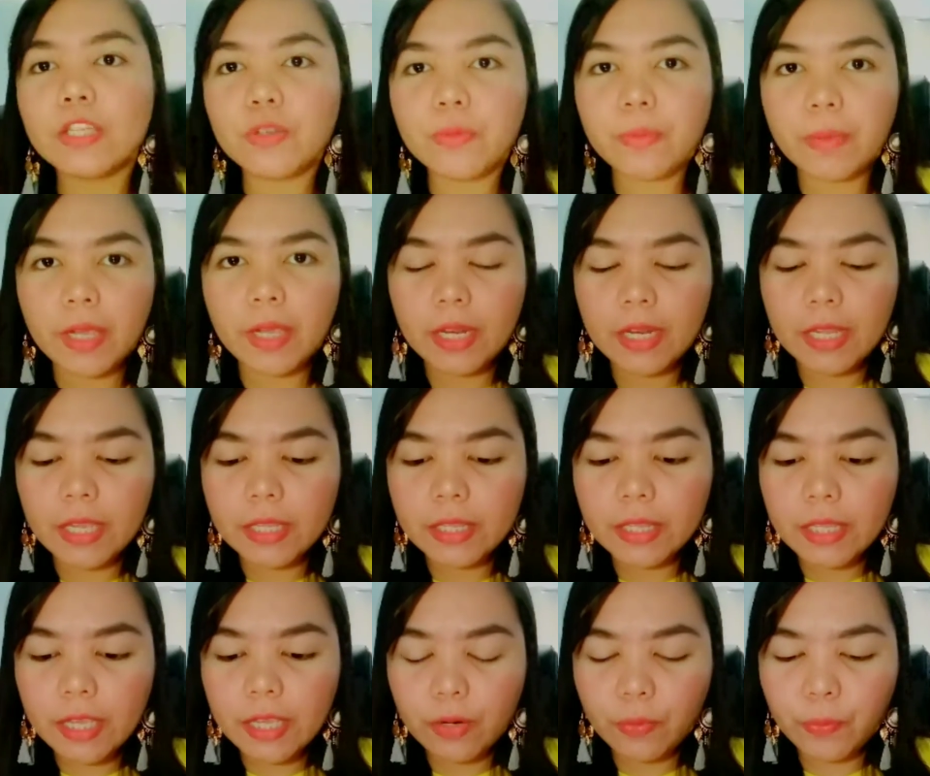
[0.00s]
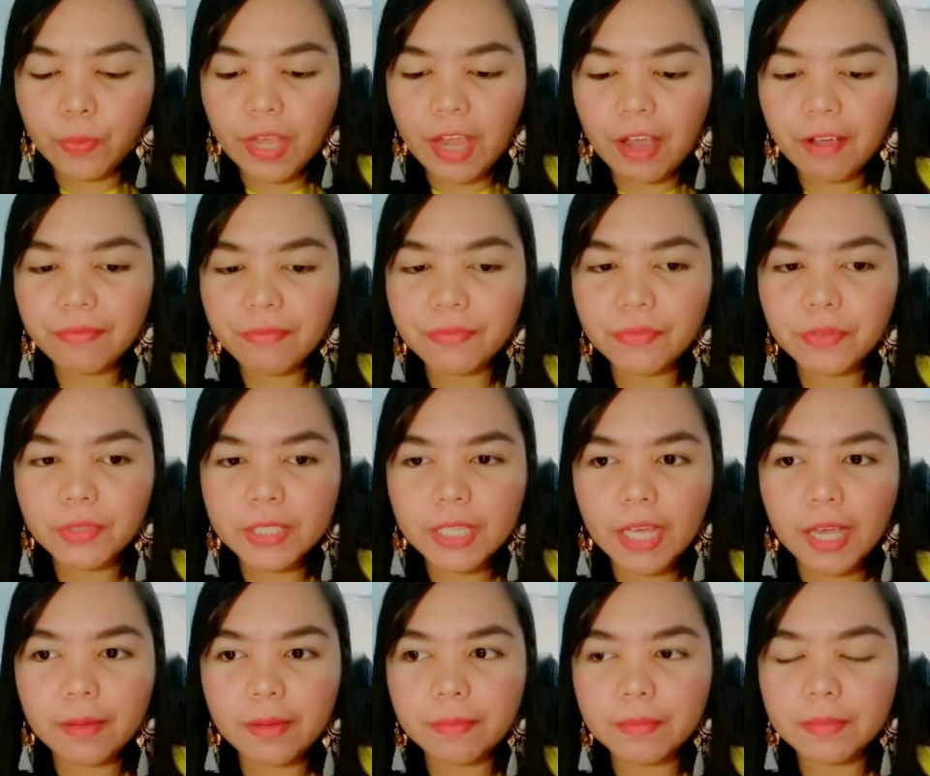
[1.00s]
inumin, and then we have to
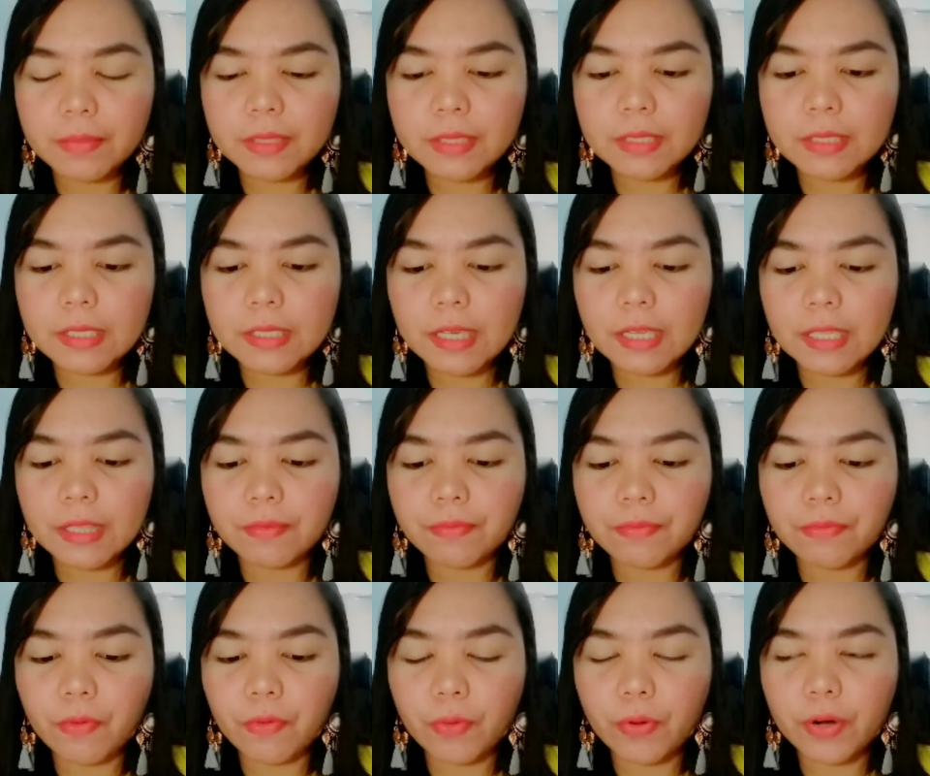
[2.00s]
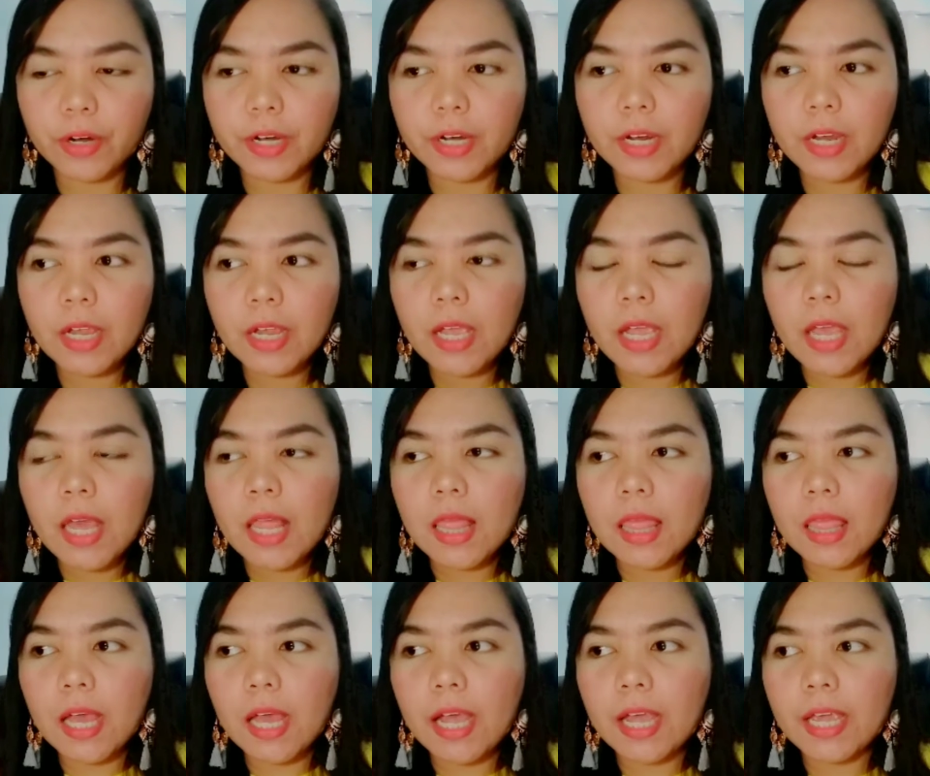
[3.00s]
times it for
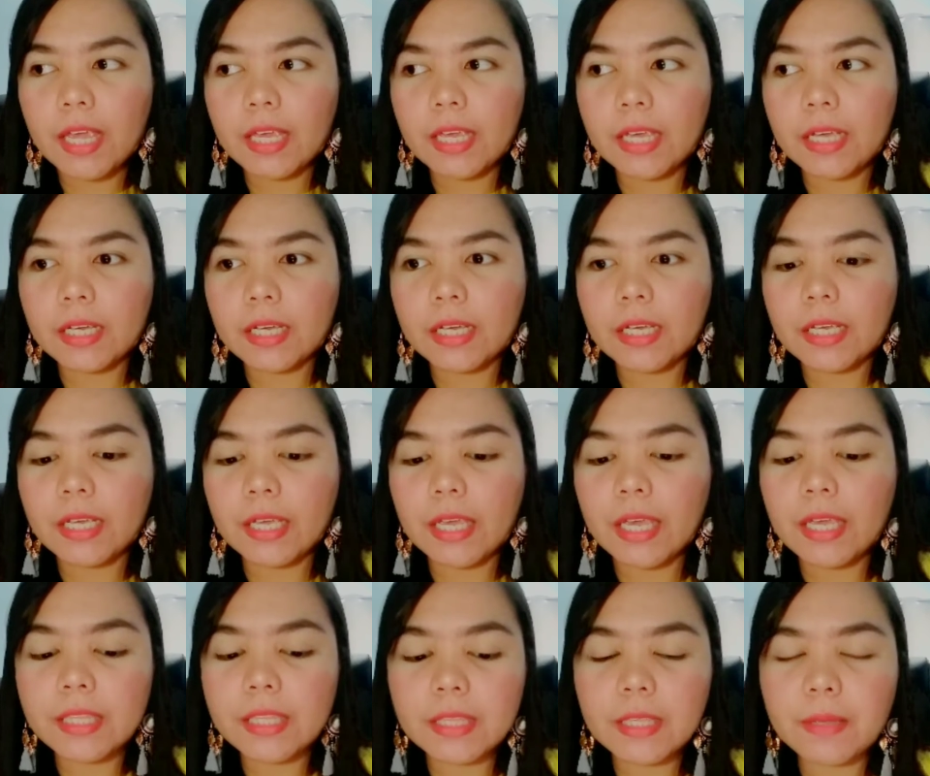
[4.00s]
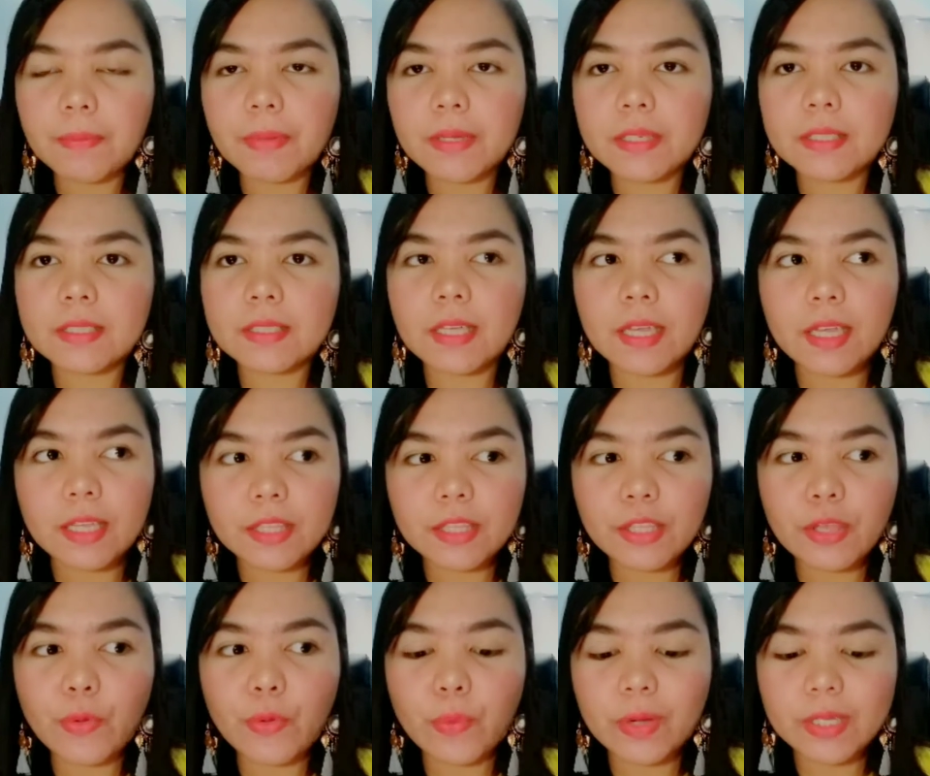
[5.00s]
like 80 plus
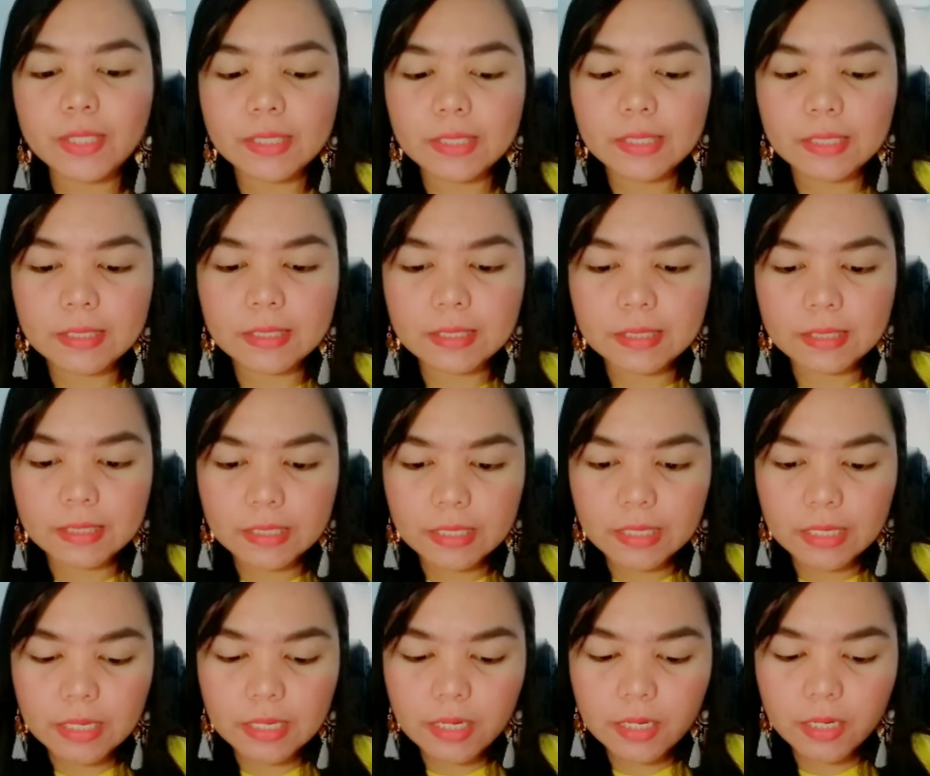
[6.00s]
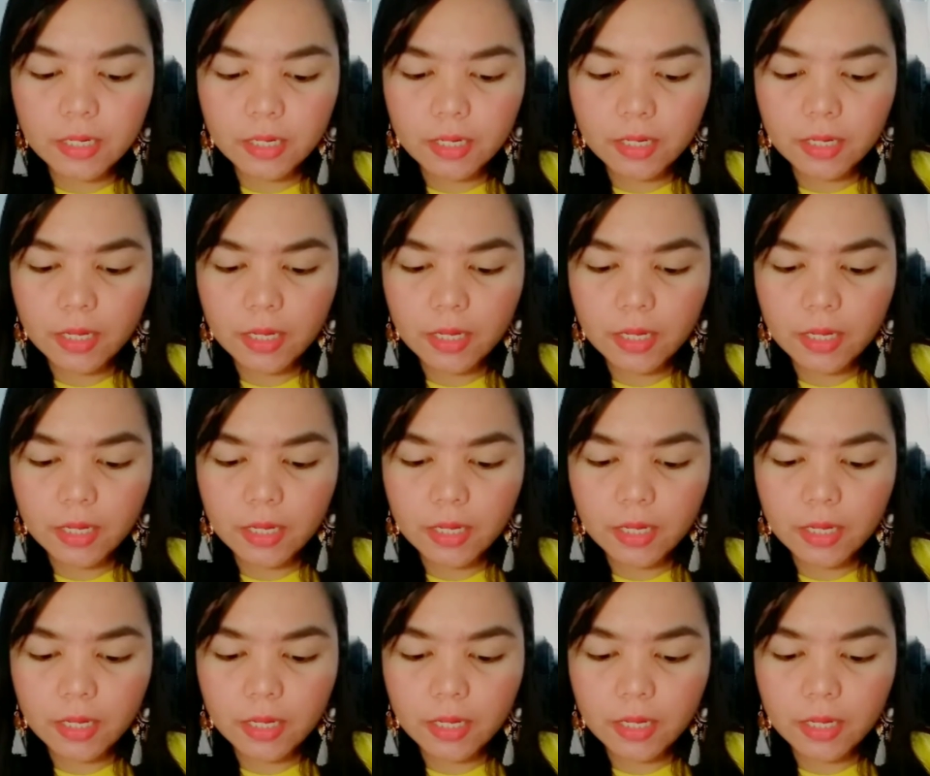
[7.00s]
80, 160.